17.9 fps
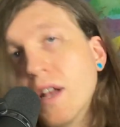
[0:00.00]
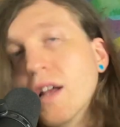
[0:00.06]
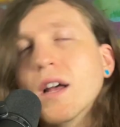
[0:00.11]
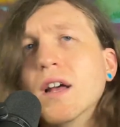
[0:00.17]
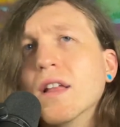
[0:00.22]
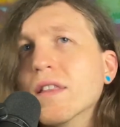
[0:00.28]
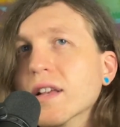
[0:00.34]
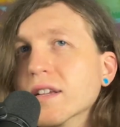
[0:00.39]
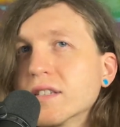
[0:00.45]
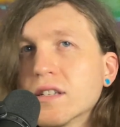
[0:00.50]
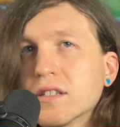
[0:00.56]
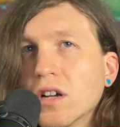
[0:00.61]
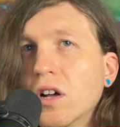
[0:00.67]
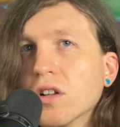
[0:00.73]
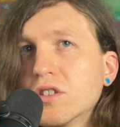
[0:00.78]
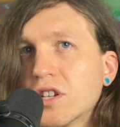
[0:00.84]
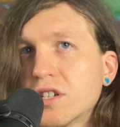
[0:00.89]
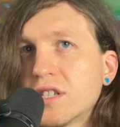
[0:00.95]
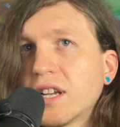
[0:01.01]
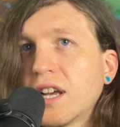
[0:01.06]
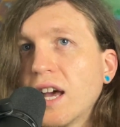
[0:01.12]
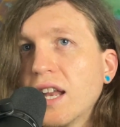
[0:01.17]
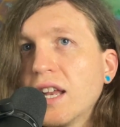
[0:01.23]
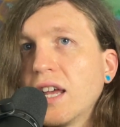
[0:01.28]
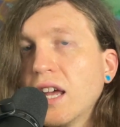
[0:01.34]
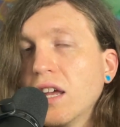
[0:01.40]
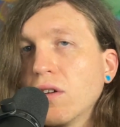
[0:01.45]
This is all just to
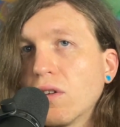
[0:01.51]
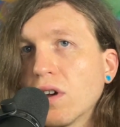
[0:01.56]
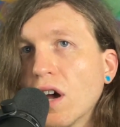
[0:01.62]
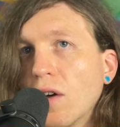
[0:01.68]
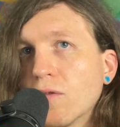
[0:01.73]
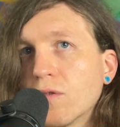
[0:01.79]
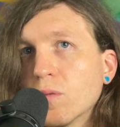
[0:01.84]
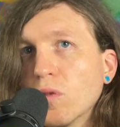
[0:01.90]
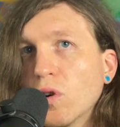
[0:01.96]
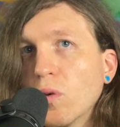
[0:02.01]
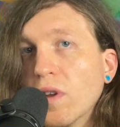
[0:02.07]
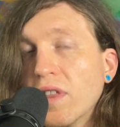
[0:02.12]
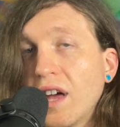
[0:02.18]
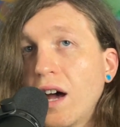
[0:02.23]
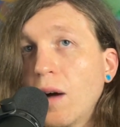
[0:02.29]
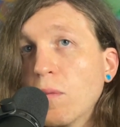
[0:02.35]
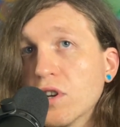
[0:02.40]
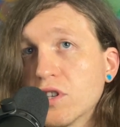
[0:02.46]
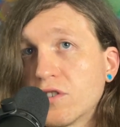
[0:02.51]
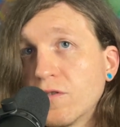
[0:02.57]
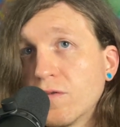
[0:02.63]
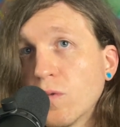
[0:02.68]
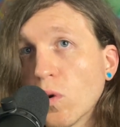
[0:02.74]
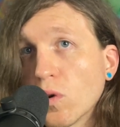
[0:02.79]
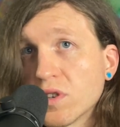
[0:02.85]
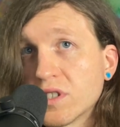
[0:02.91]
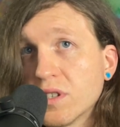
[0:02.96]
kind of get you comfortable with how much
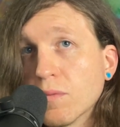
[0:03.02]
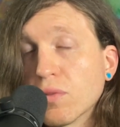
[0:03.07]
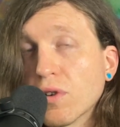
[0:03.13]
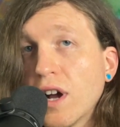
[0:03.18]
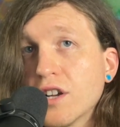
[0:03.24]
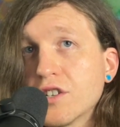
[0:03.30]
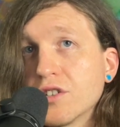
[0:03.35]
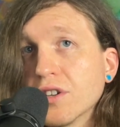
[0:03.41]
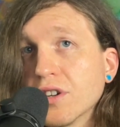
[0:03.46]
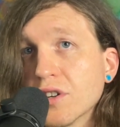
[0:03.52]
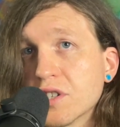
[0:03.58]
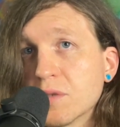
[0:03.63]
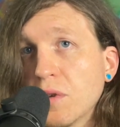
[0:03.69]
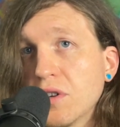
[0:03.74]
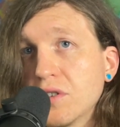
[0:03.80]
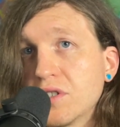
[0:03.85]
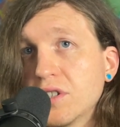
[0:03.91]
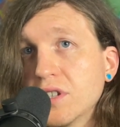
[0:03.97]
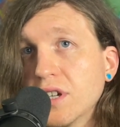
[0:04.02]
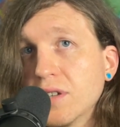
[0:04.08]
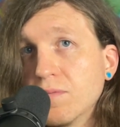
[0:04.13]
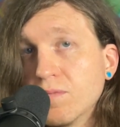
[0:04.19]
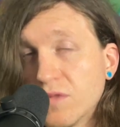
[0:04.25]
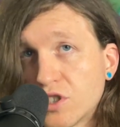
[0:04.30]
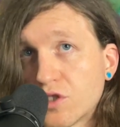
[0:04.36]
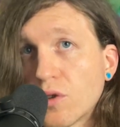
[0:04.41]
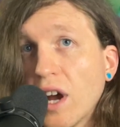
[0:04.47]
force and pressure you're supposed to
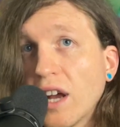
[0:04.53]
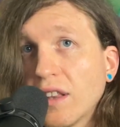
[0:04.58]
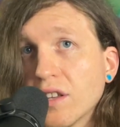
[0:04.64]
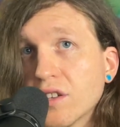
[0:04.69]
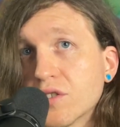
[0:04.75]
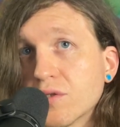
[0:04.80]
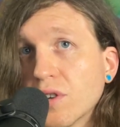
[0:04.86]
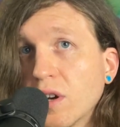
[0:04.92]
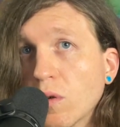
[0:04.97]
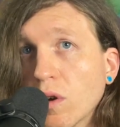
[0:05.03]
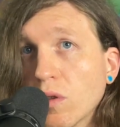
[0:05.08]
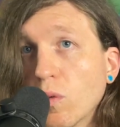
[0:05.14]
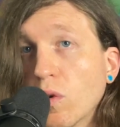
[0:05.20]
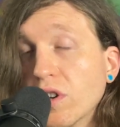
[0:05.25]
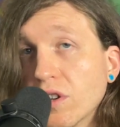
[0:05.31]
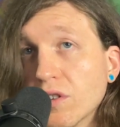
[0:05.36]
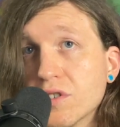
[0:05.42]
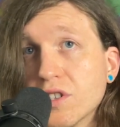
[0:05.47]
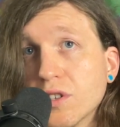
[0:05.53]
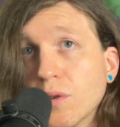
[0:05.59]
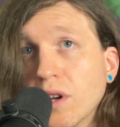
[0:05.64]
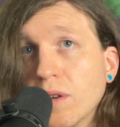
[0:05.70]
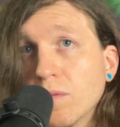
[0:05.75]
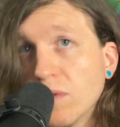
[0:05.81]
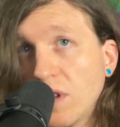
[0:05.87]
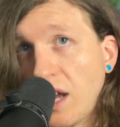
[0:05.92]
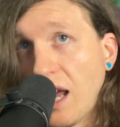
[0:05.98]
strike the string with when you're
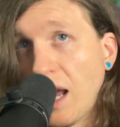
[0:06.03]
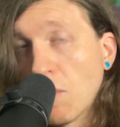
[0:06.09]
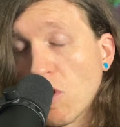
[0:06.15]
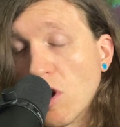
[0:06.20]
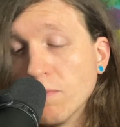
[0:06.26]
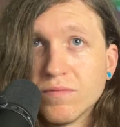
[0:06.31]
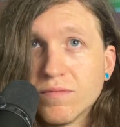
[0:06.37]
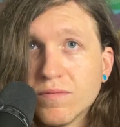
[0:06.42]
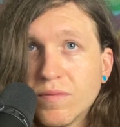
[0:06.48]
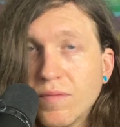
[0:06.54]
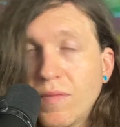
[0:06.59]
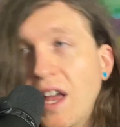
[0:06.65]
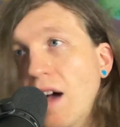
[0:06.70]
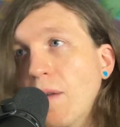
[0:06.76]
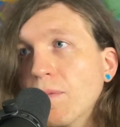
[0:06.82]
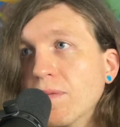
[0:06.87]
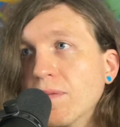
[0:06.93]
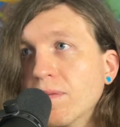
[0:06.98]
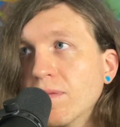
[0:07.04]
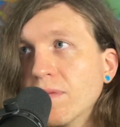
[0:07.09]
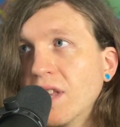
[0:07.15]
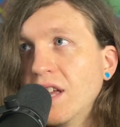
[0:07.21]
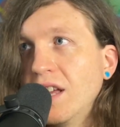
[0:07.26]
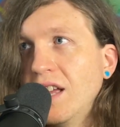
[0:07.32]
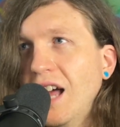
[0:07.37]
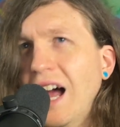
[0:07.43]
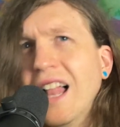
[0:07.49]
doing a hammer-on. Now,
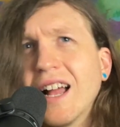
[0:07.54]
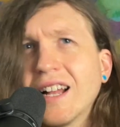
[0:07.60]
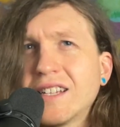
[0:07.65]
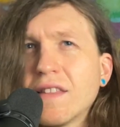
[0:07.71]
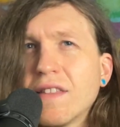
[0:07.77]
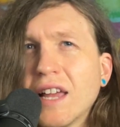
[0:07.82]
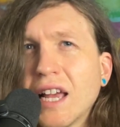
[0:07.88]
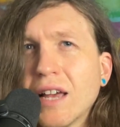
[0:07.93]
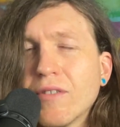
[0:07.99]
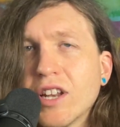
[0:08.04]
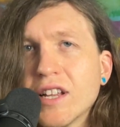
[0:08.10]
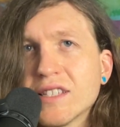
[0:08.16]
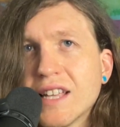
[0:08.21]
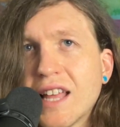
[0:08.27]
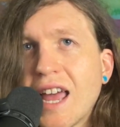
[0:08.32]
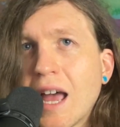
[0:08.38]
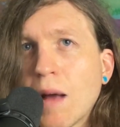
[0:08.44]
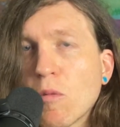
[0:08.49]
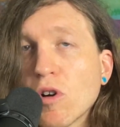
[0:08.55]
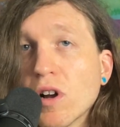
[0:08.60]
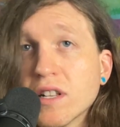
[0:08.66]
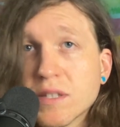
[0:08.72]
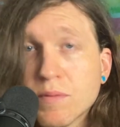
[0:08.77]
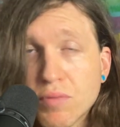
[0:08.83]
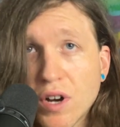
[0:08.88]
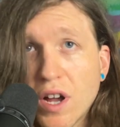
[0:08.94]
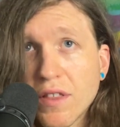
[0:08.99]
I like to think of it as a hammer-on's
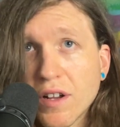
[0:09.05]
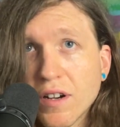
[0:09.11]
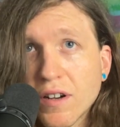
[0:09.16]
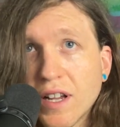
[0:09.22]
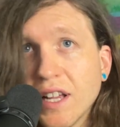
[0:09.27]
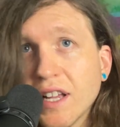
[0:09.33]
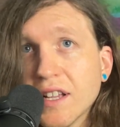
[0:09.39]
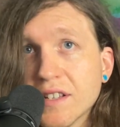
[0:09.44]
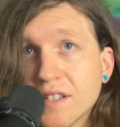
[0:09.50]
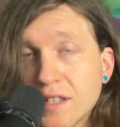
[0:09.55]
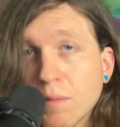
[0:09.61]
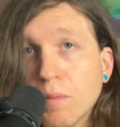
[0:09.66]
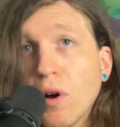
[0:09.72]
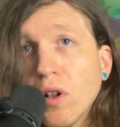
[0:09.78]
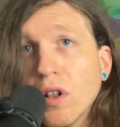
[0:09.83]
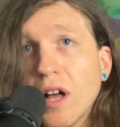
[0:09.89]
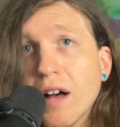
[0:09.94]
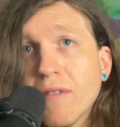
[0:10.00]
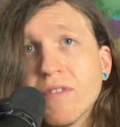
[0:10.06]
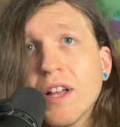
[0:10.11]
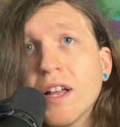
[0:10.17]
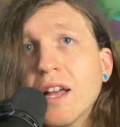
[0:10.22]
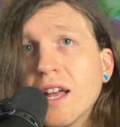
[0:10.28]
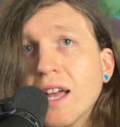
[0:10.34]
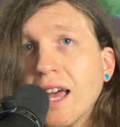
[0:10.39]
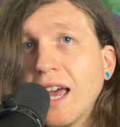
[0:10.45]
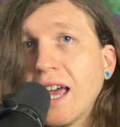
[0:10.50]
brother is the pull-off.
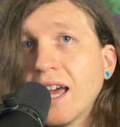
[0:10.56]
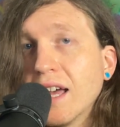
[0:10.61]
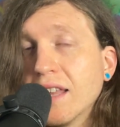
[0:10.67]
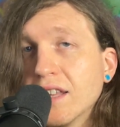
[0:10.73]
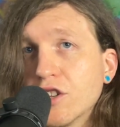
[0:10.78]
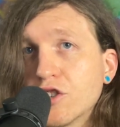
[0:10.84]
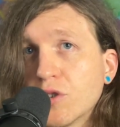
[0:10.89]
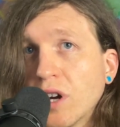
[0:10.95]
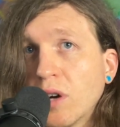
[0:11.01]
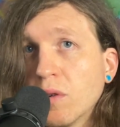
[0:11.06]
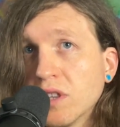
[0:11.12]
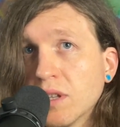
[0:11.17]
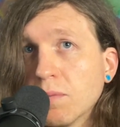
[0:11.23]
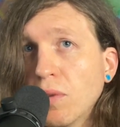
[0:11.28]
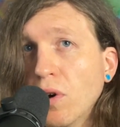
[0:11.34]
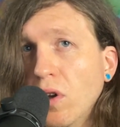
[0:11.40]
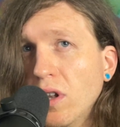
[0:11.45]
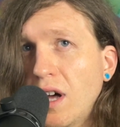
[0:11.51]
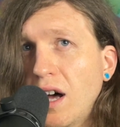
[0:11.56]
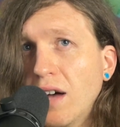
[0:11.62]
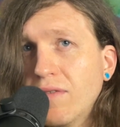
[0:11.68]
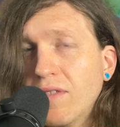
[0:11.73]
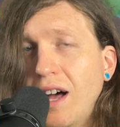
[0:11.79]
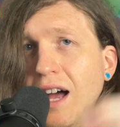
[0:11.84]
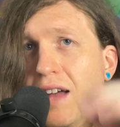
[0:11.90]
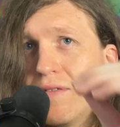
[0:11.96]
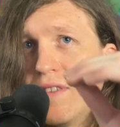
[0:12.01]
And the trick with the pull-off,
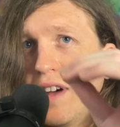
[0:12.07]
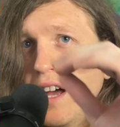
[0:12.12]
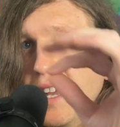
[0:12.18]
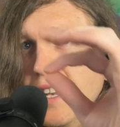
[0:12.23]
I find,